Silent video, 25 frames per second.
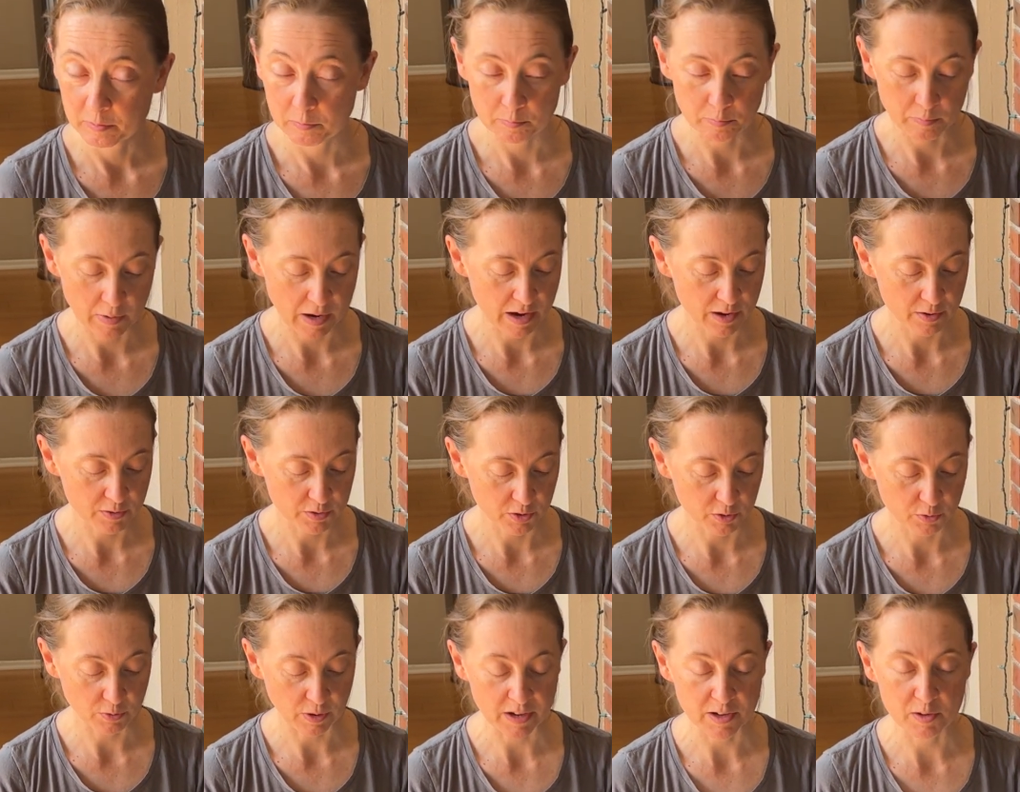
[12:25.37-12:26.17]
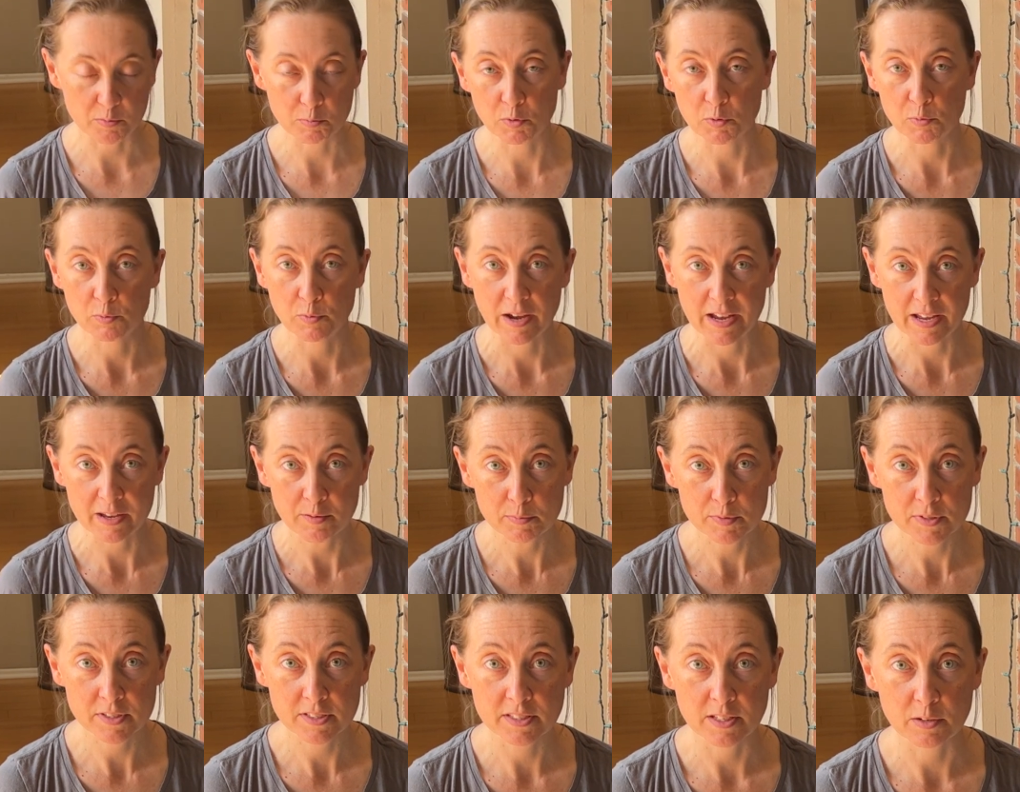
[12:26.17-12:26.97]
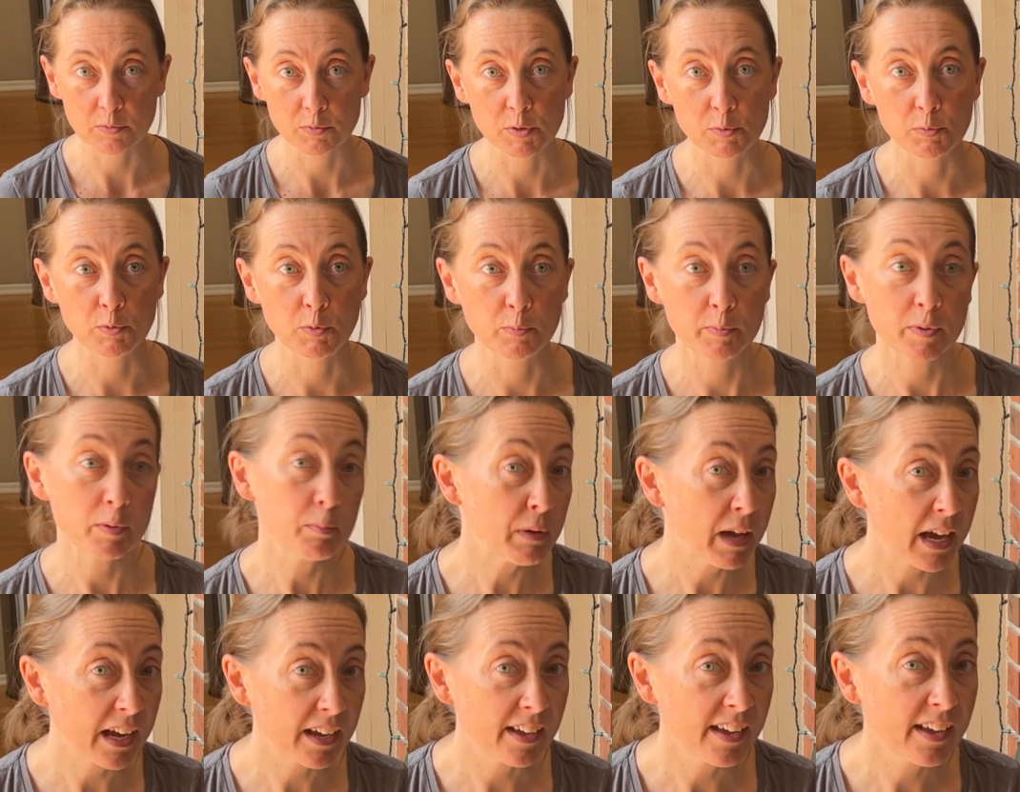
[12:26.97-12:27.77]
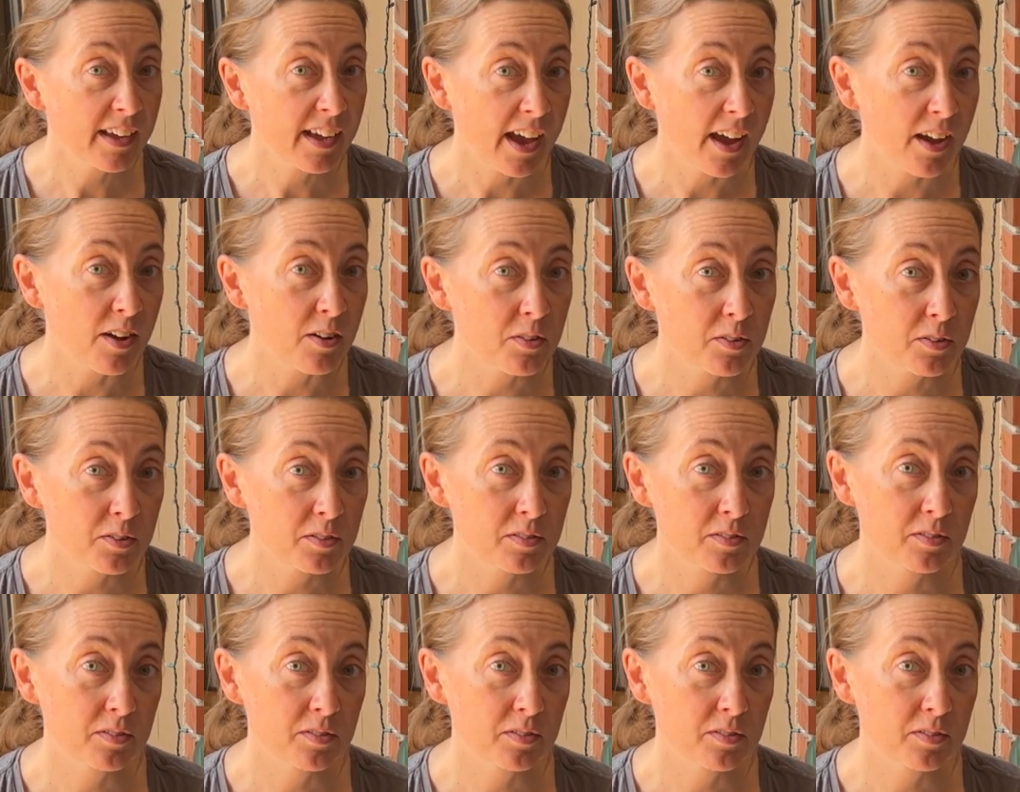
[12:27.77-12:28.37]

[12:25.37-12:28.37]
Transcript: biodegradable wipes that we will be packing out,